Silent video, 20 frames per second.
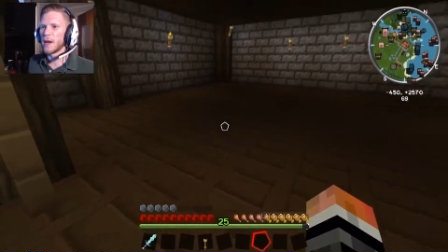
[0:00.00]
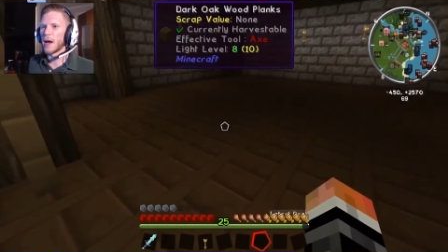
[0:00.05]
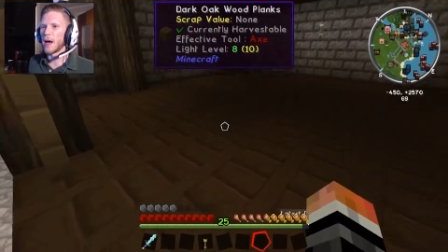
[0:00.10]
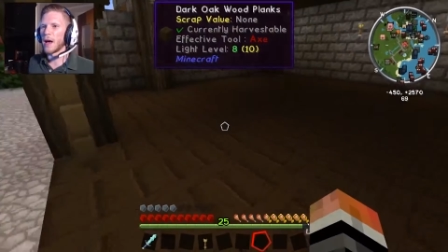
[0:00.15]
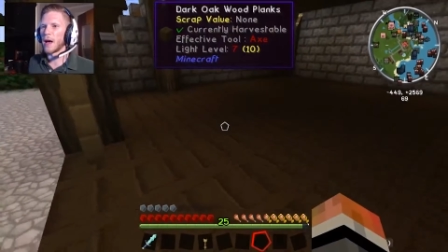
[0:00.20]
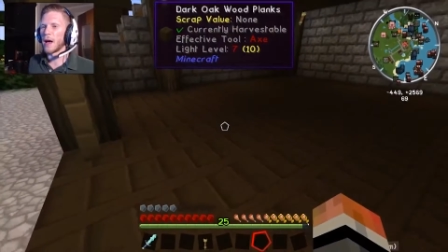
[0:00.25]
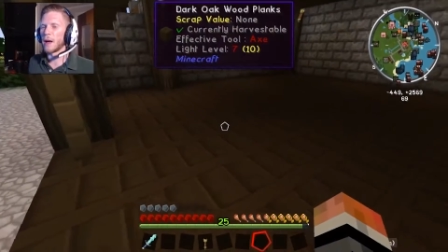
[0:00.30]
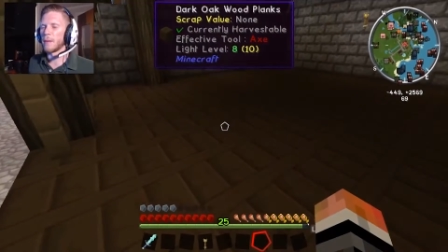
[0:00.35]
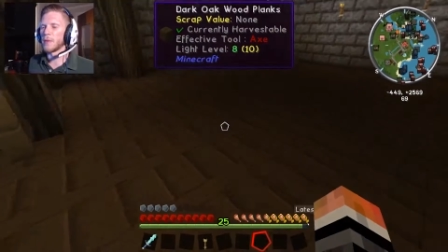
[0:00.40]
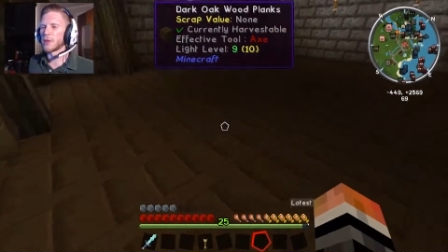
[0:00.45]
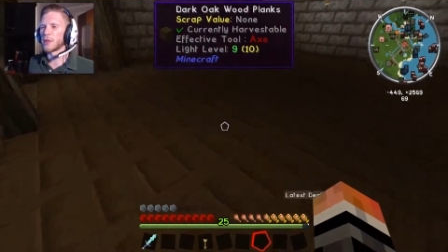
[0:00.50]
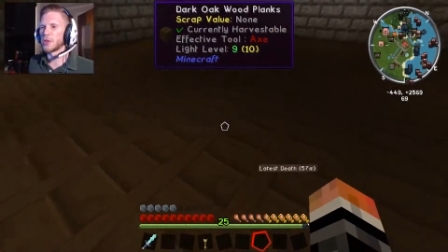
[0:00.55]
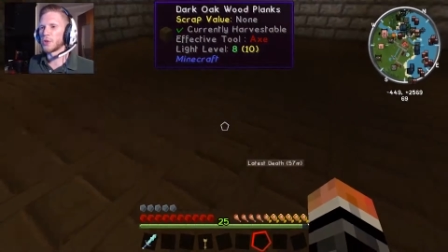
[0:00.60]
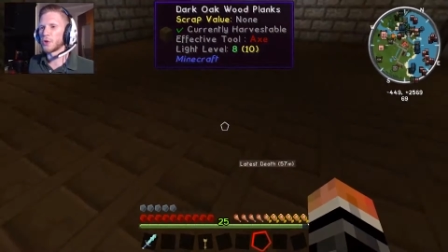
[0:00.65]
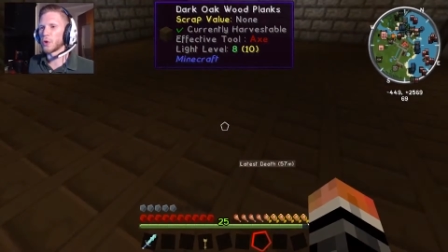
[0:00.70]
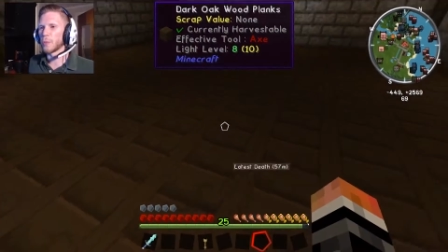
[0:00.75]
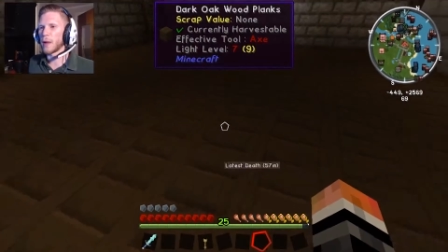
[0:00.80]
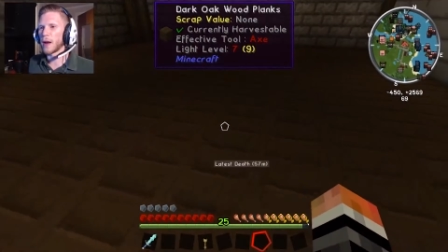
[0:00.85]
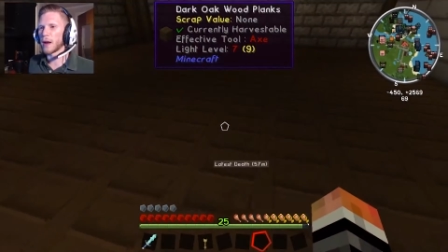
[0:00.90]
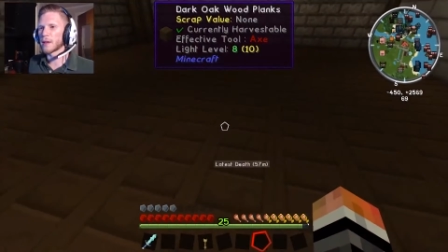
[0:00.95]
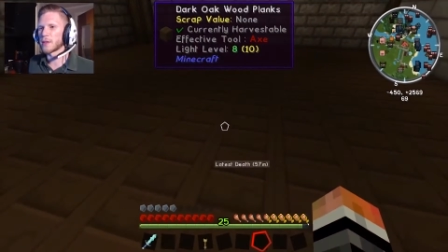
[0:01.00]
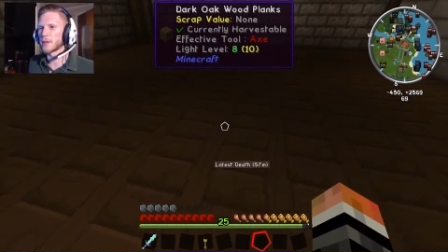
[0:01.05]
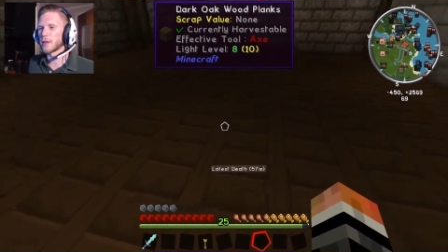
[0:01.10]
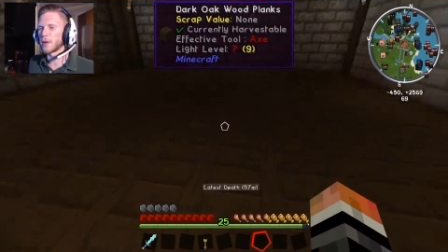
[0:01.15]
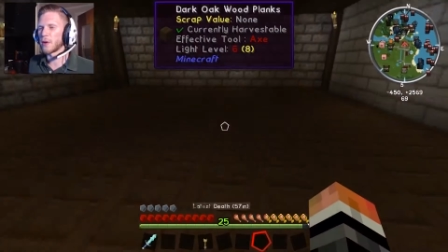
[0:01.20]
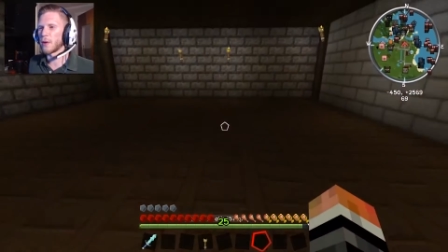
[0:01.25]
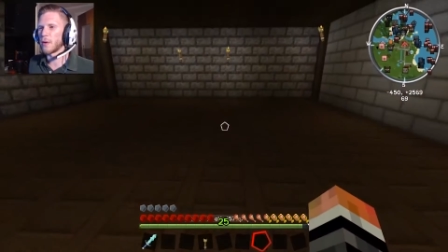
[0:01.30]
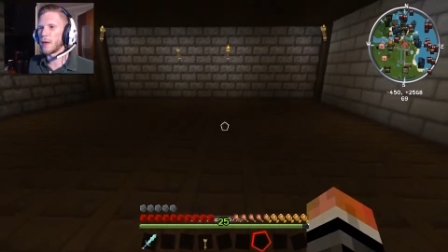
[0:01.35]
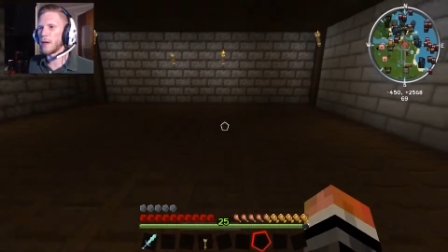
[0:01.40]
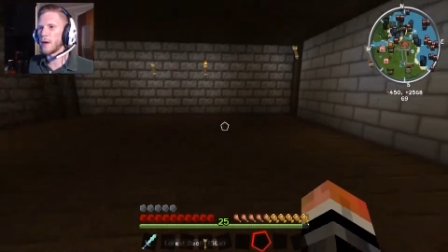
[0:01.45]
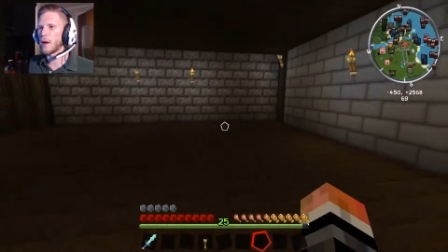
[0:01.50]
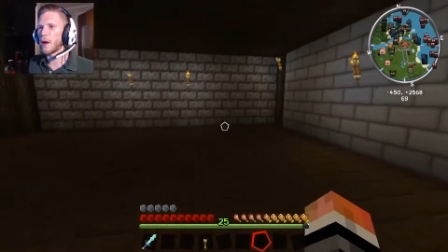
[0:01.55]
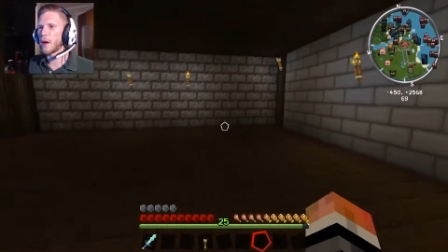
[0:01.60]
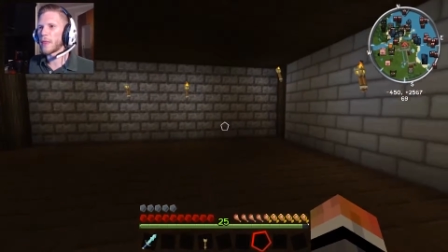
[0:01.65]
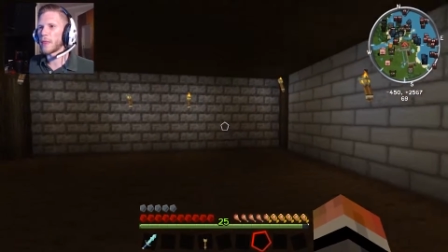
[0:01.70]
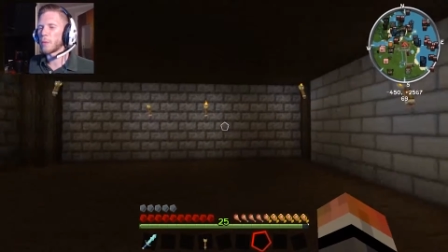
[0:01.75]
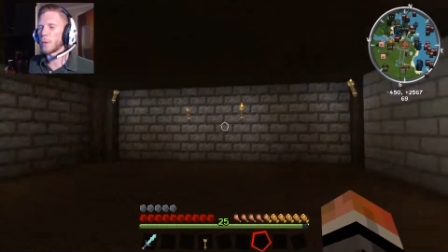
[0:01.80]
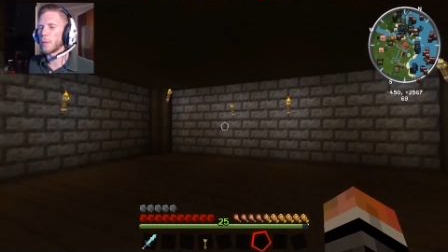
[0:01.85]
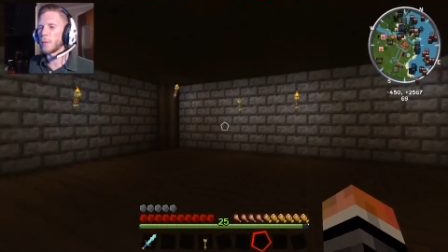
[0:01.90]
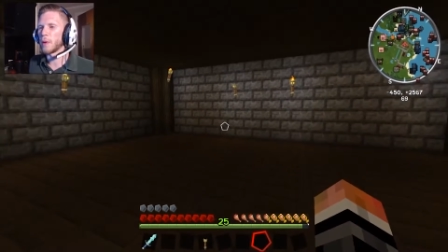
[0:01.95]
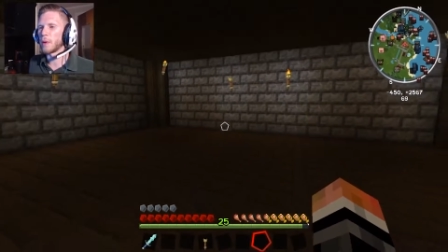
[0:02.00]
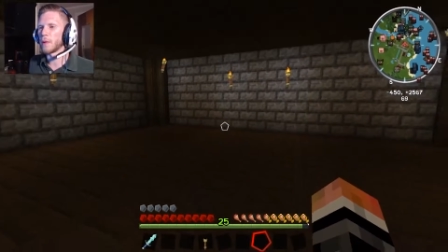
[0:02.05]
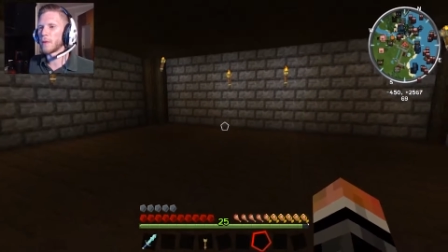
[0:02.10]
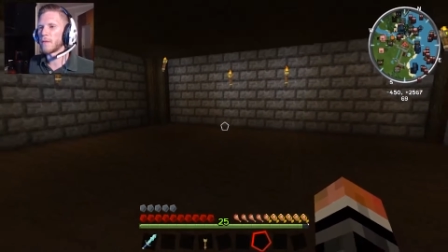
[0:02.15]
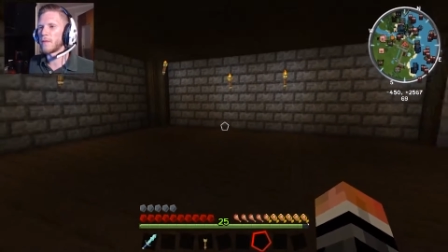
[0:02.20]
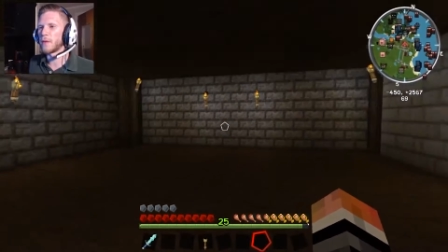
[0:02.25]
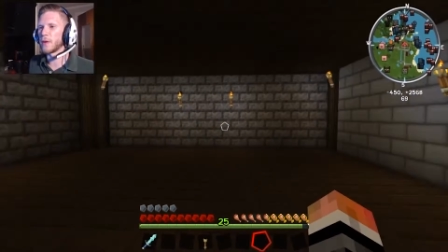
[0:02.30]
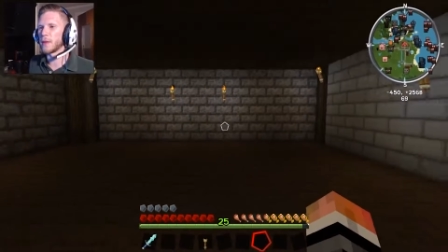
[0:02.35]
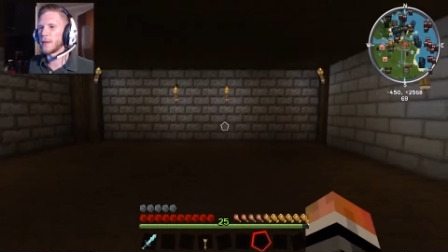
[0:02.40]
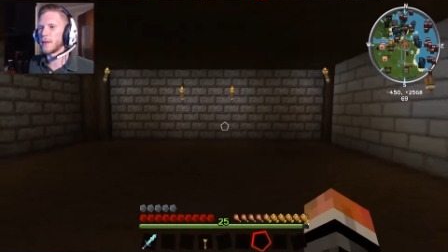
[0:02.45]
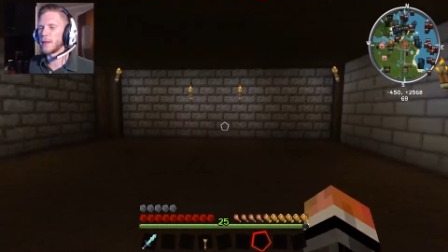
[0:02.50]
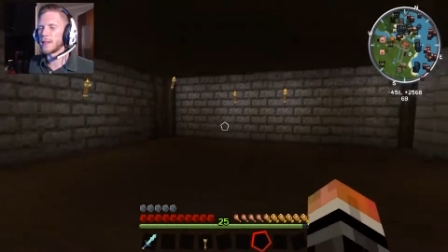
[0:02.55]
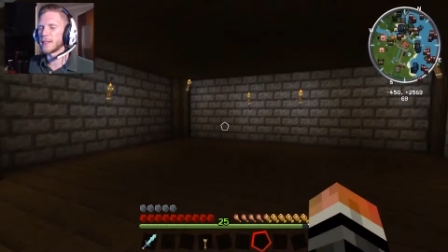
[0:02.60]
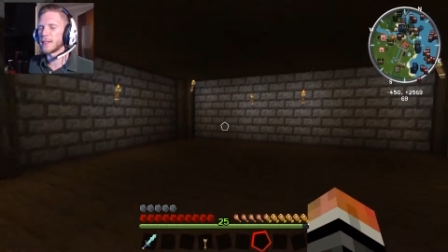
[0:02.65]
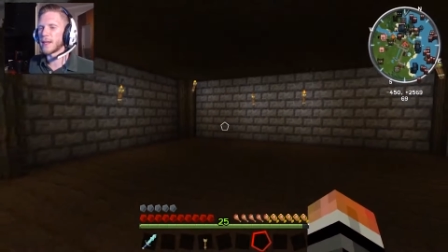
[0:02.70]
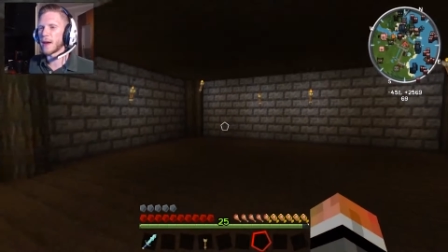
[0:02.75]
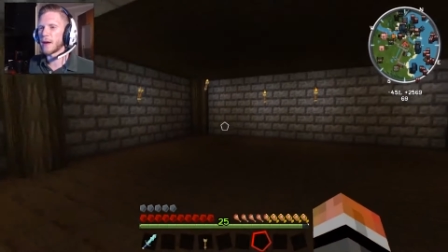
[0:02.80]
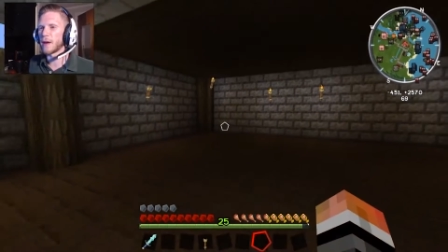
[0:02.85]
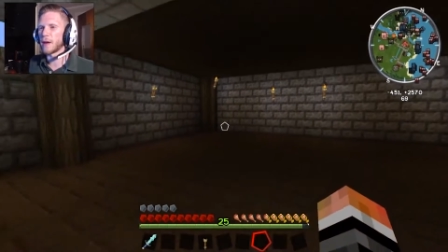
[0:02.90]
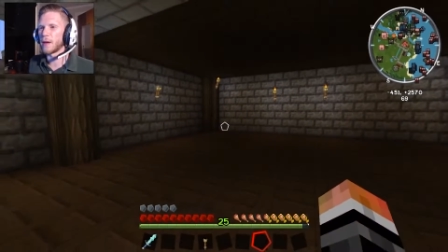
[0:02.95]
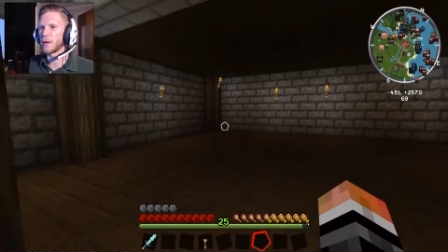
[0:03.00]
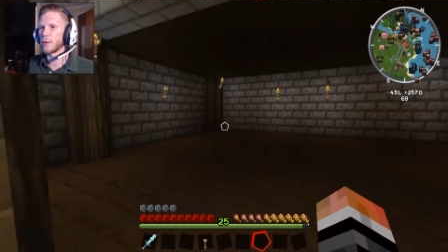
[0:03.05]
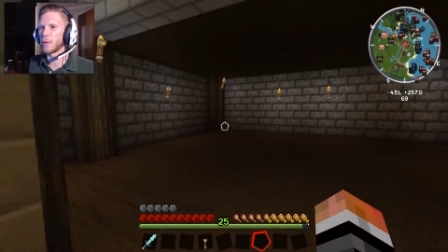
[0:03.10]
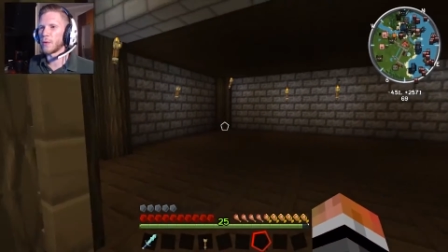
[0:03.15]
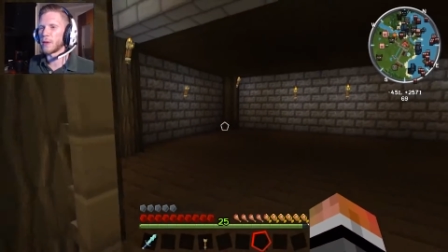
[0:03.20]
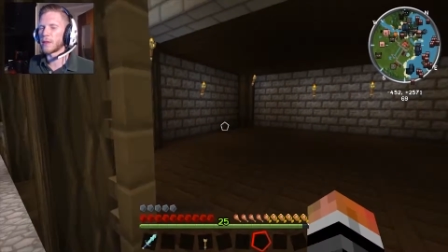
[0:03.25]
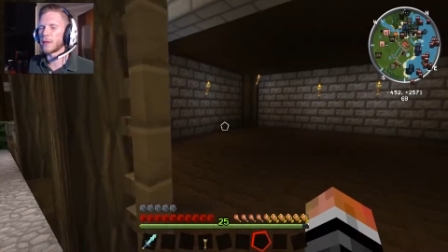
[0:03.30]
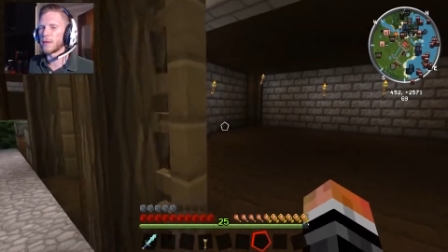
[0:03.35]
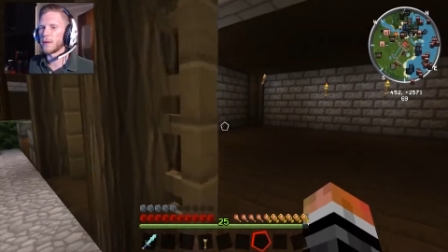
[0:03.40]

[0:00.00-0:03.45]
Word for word: Um, the control box is going to go here, and then we'll be able to fill in this area with